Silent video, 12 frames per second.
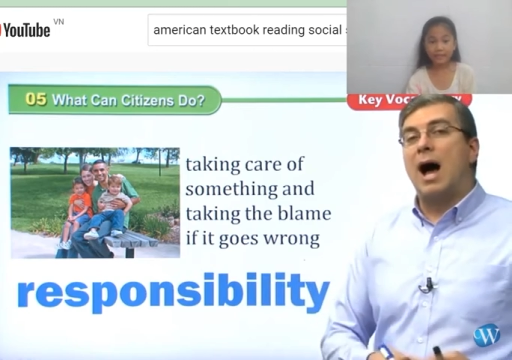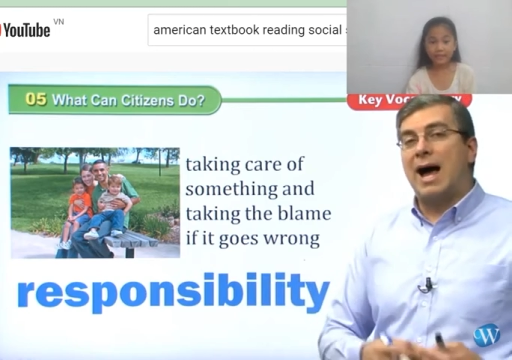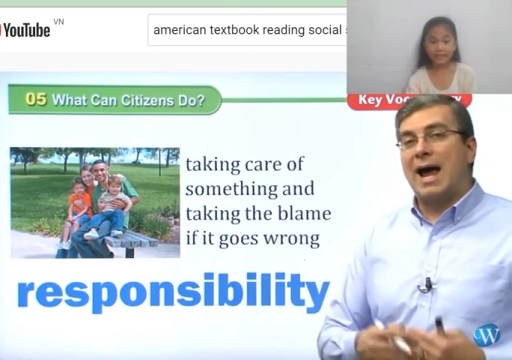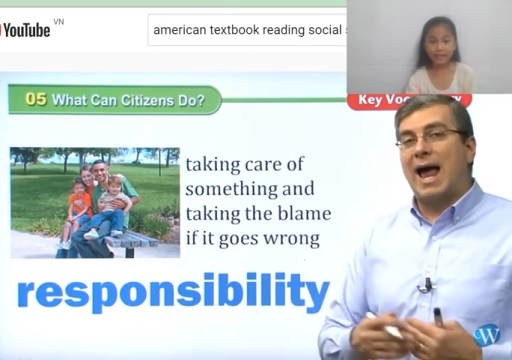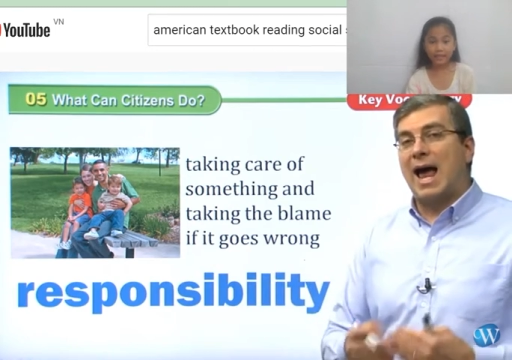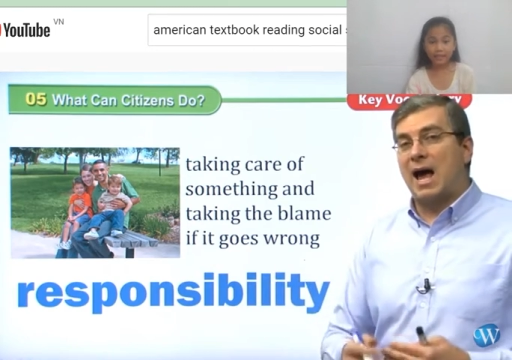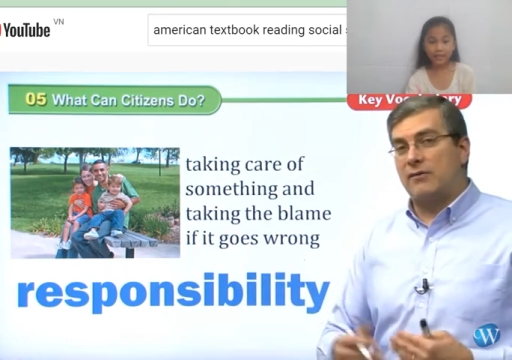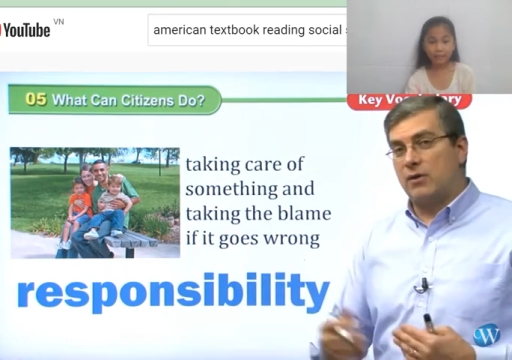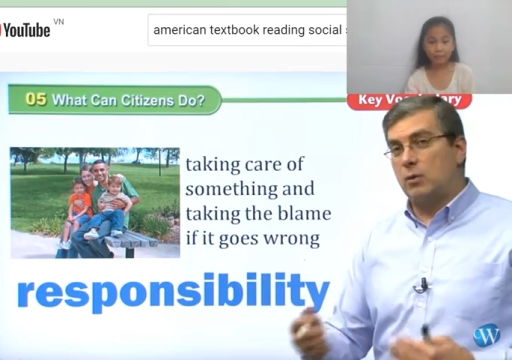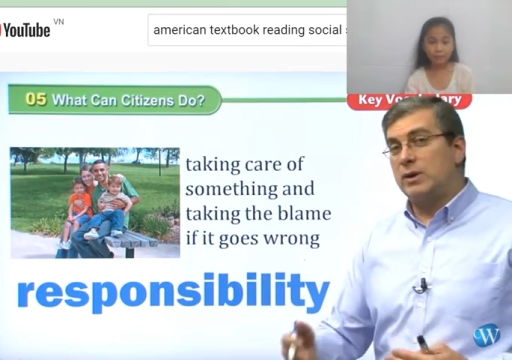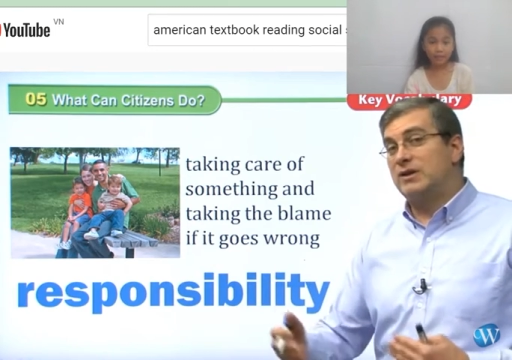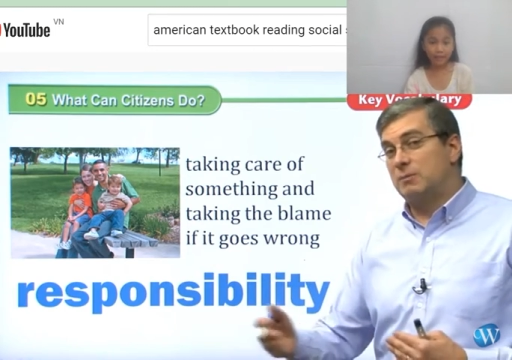and
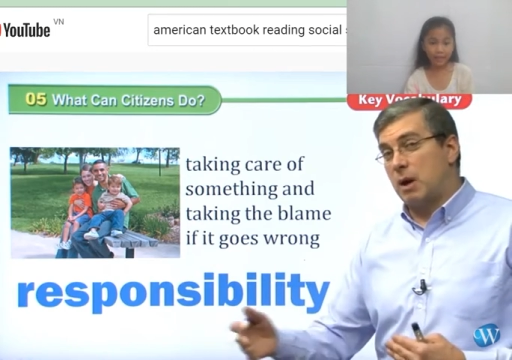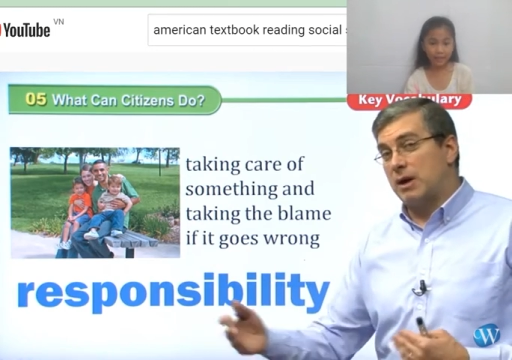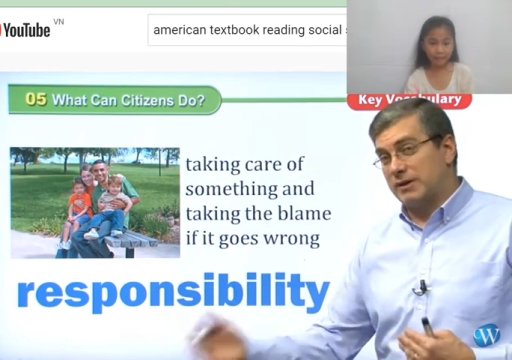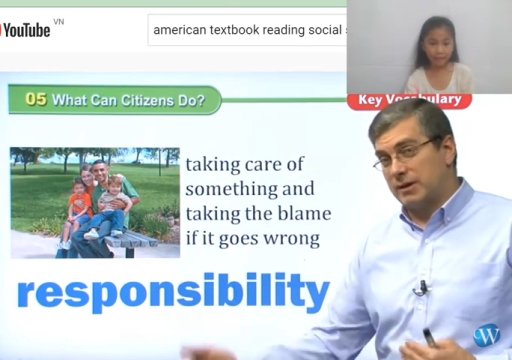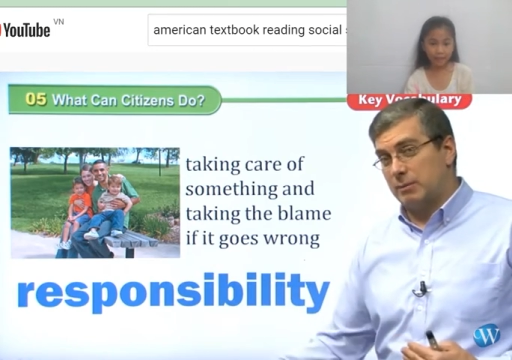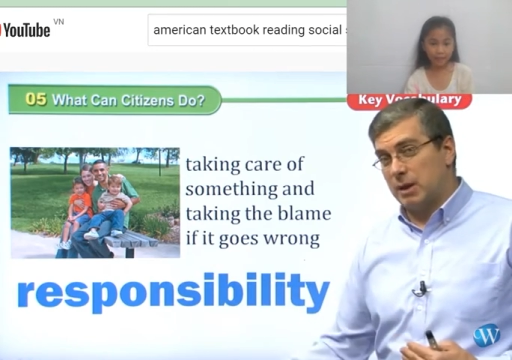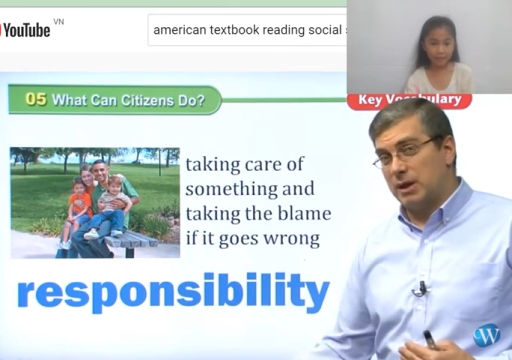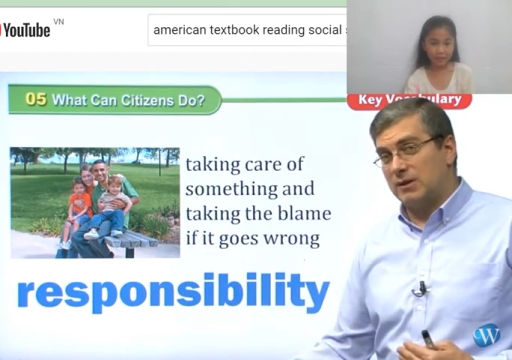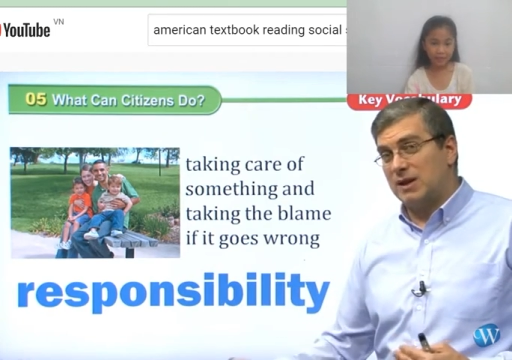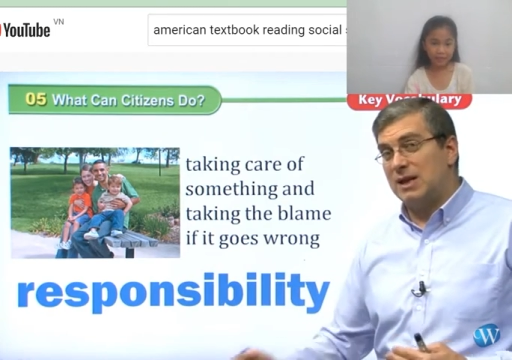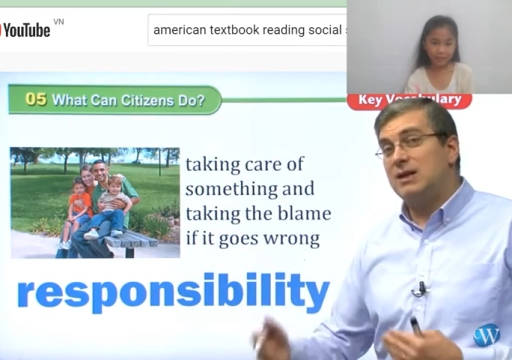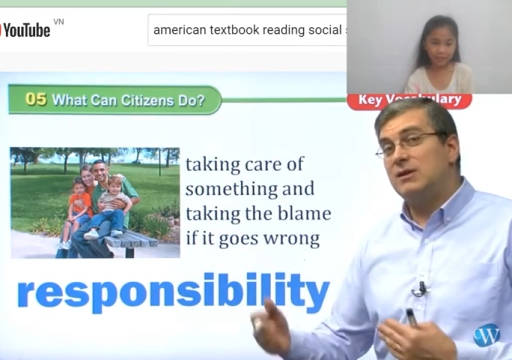taking the blame
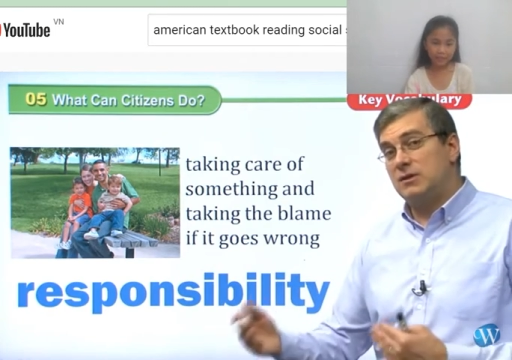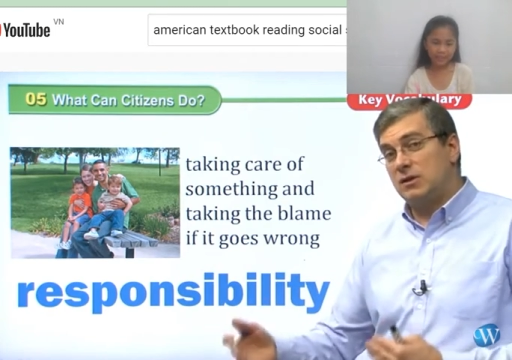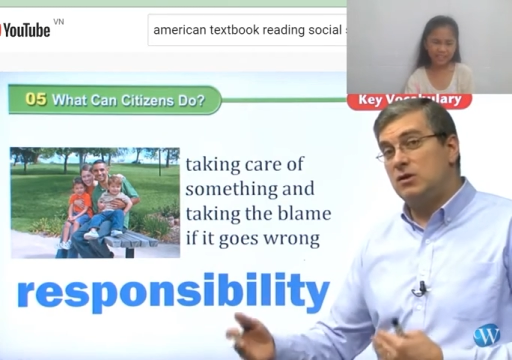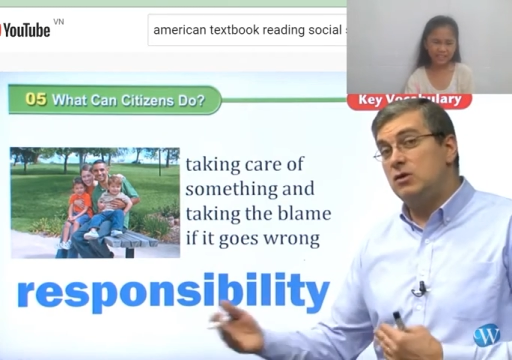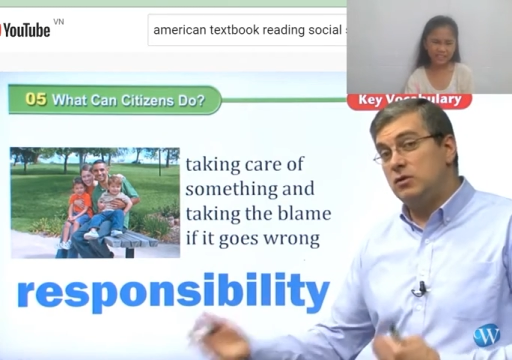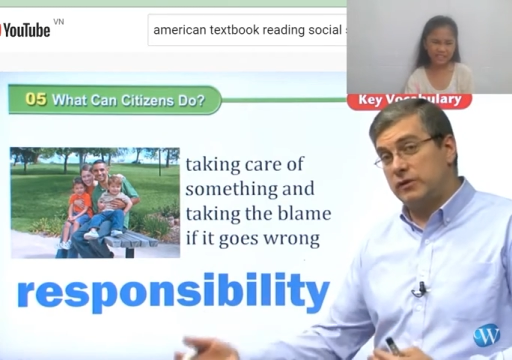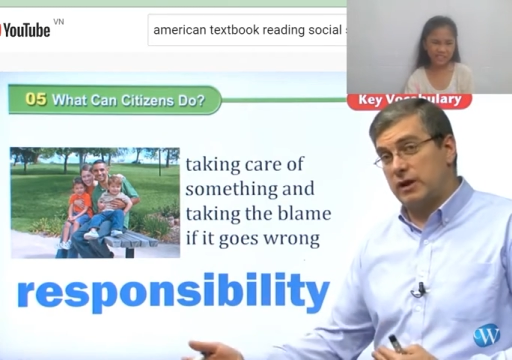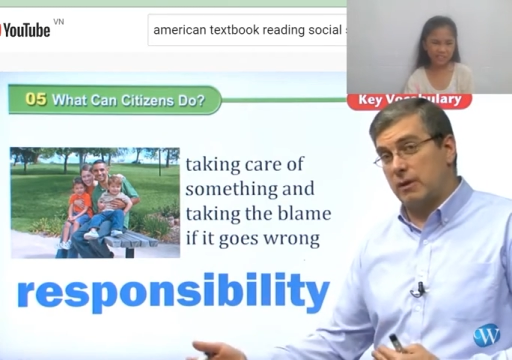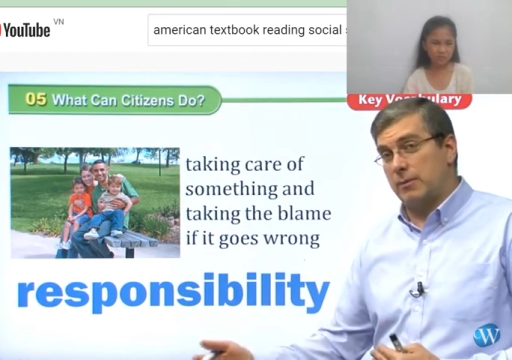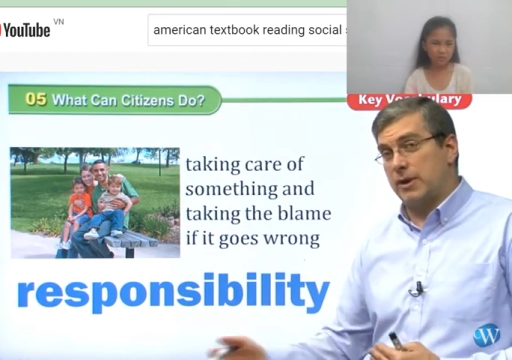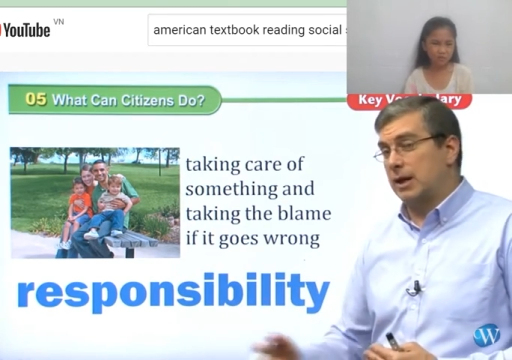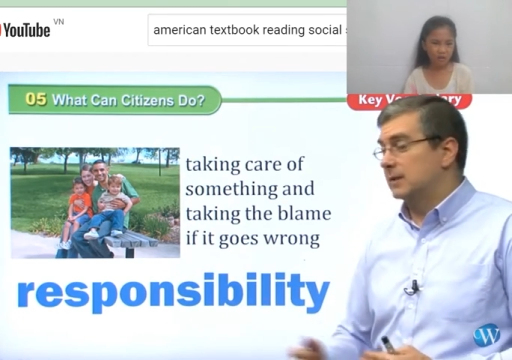if it
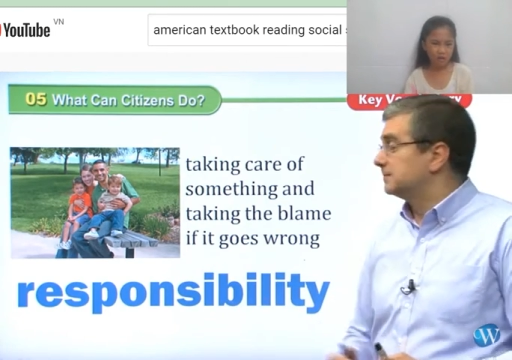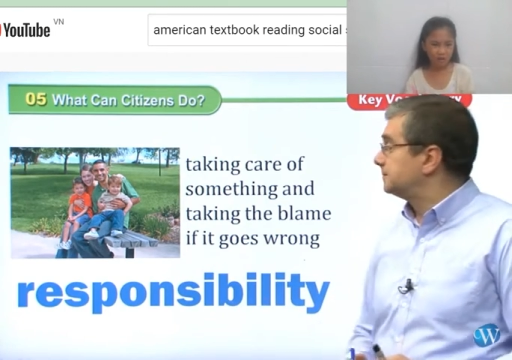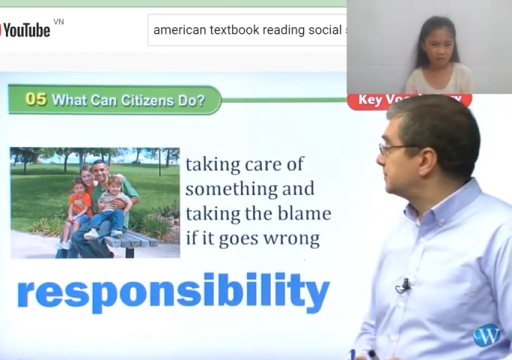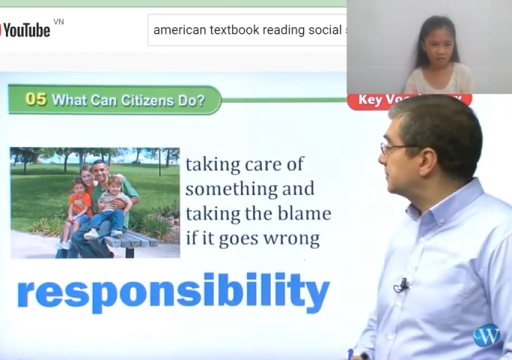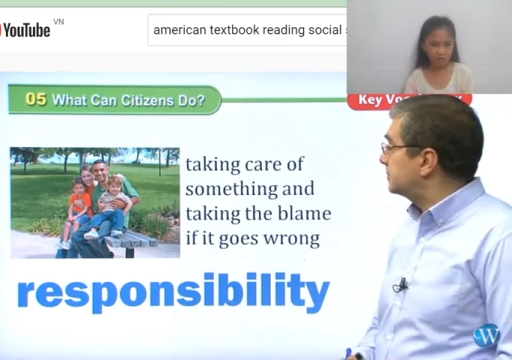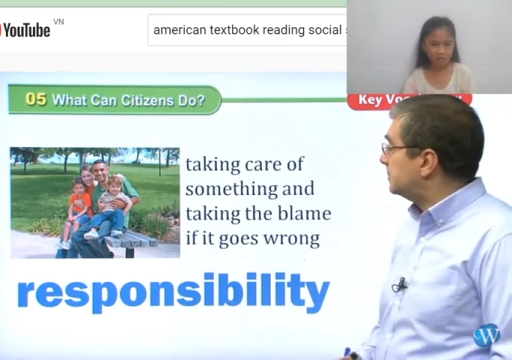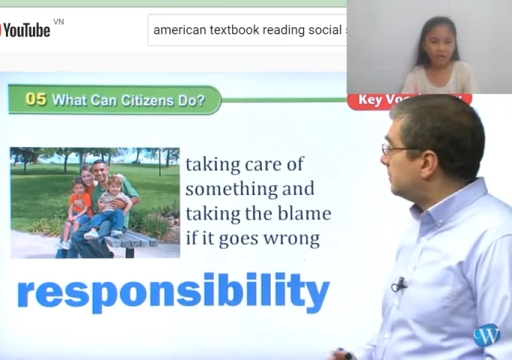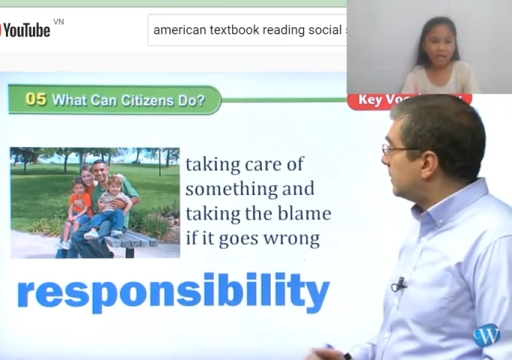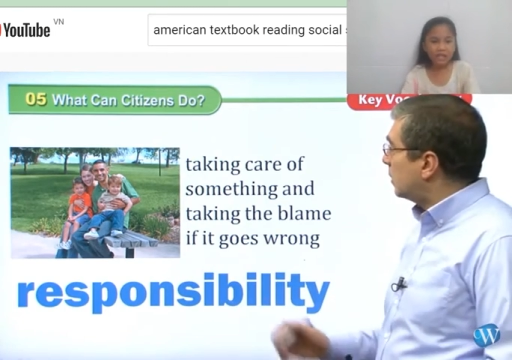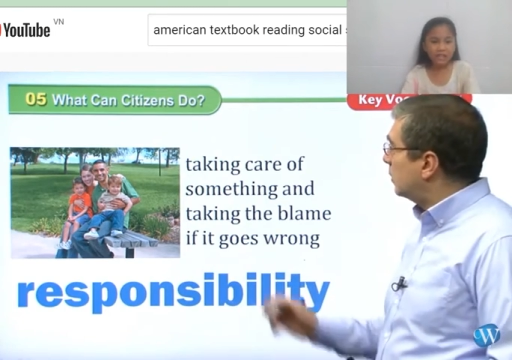goes wrong.